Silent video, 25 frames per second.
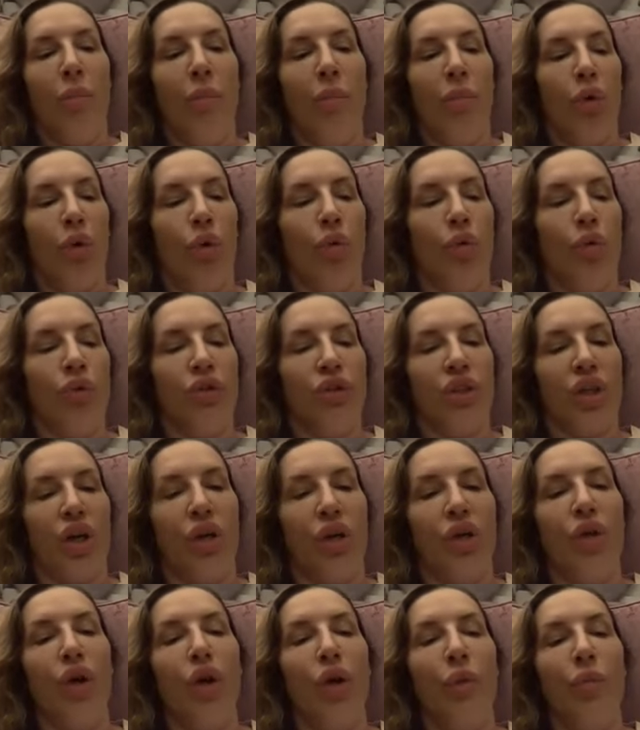But
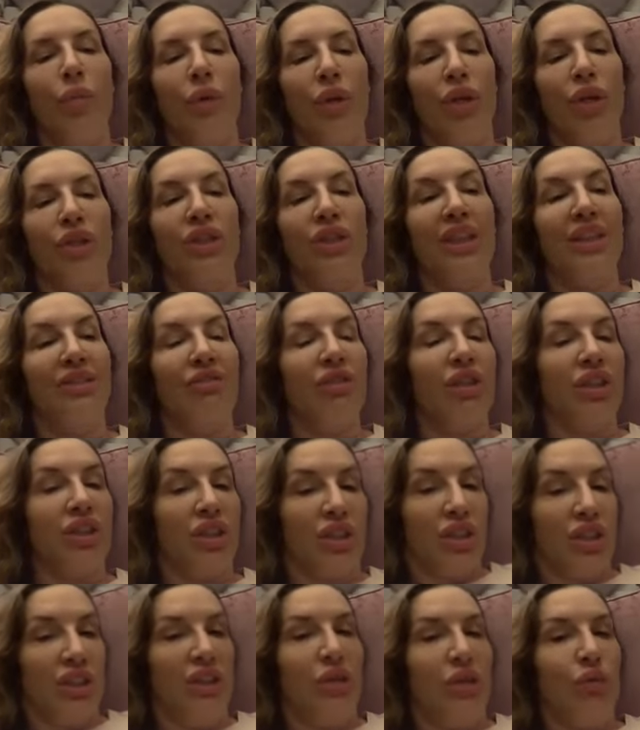also, because there
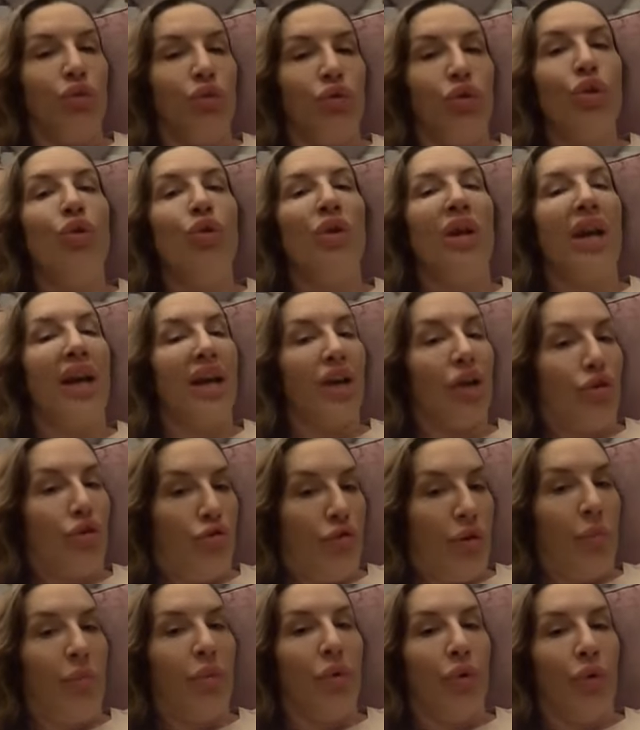is, I still do get
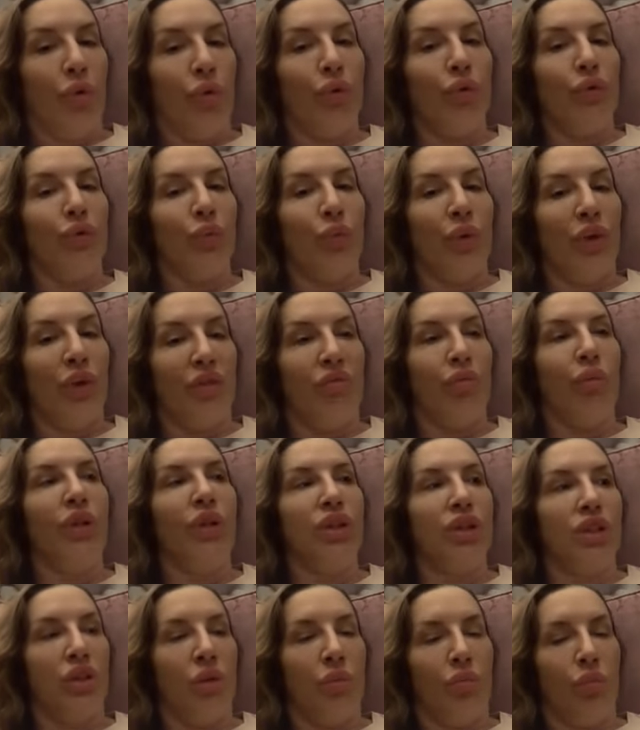crippled with,
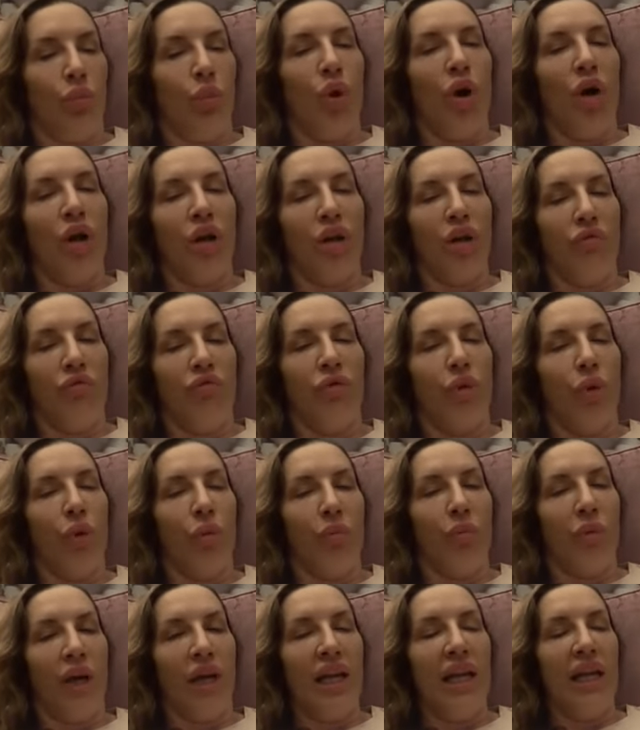which I'm working through
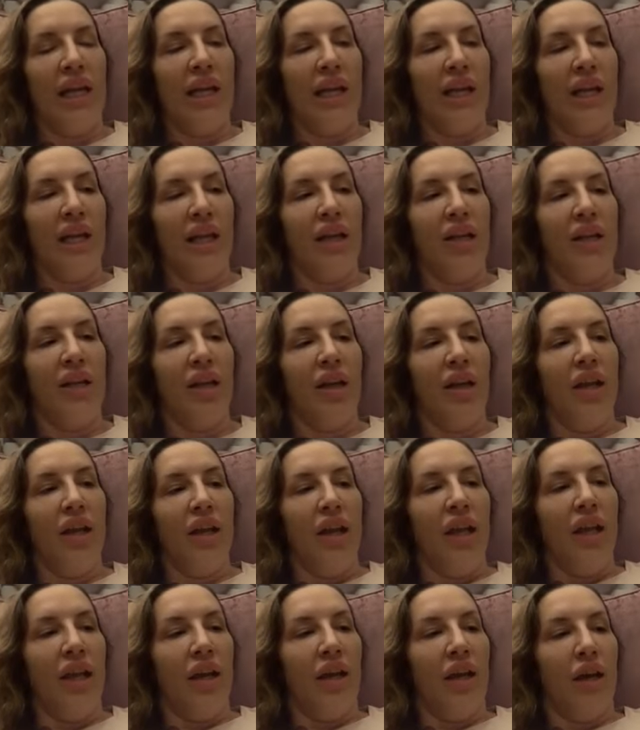in my healing,
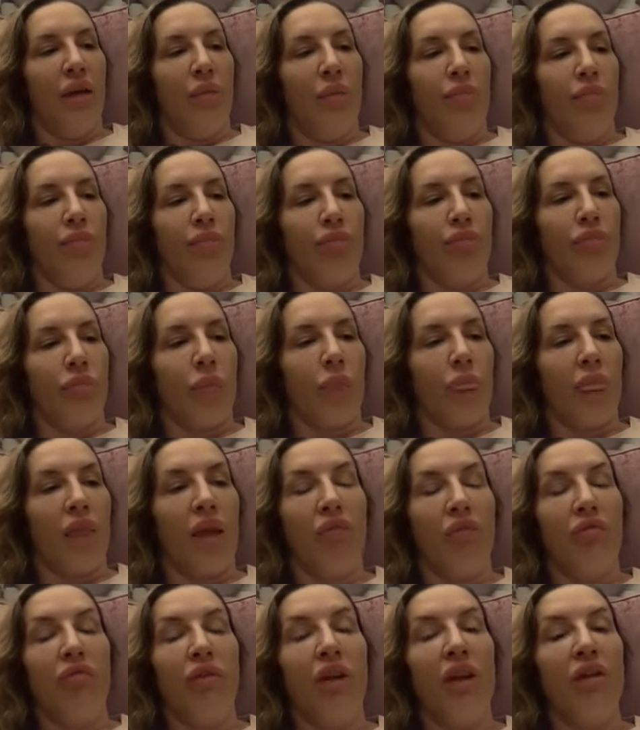
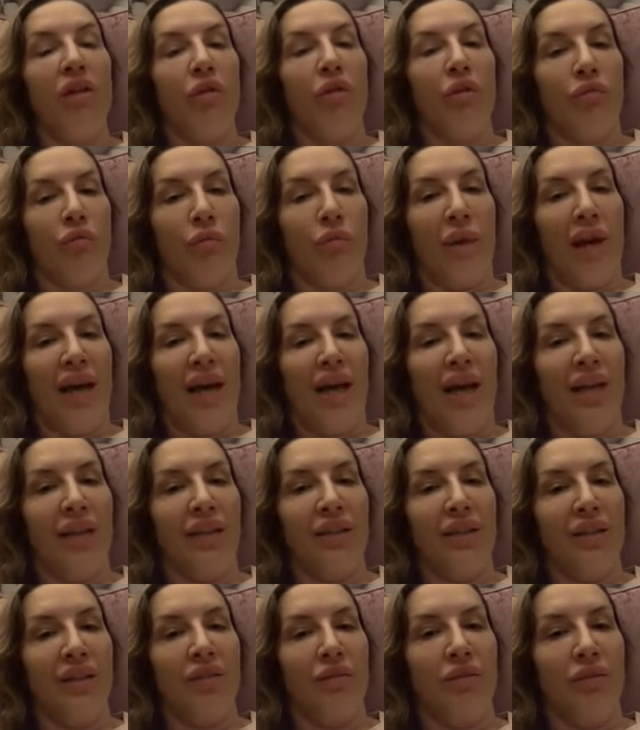fear of
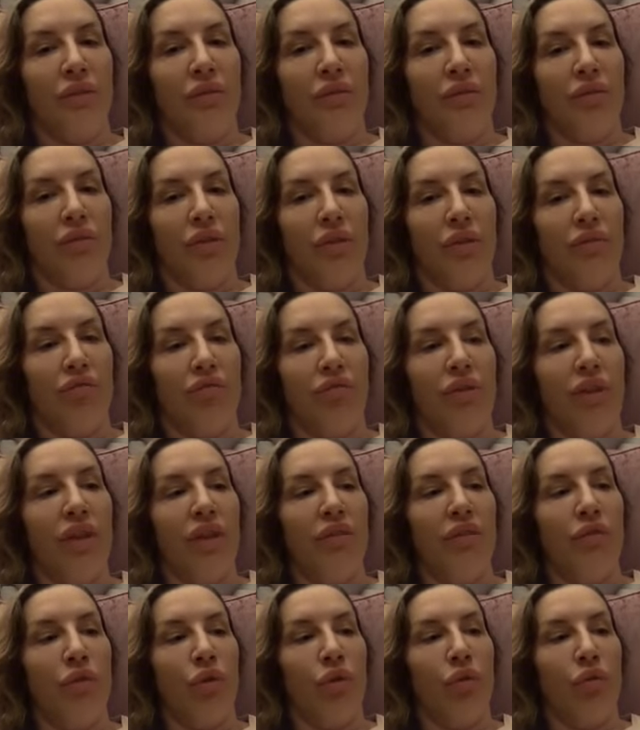man,
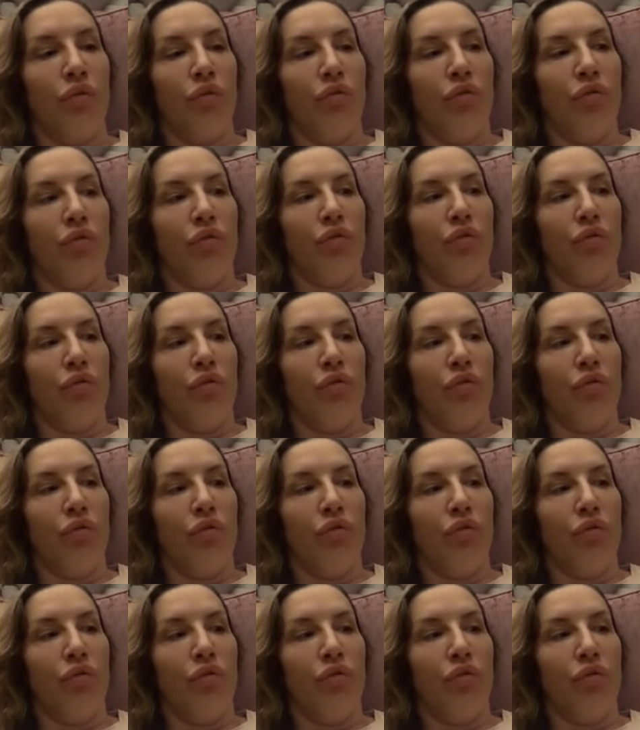fear of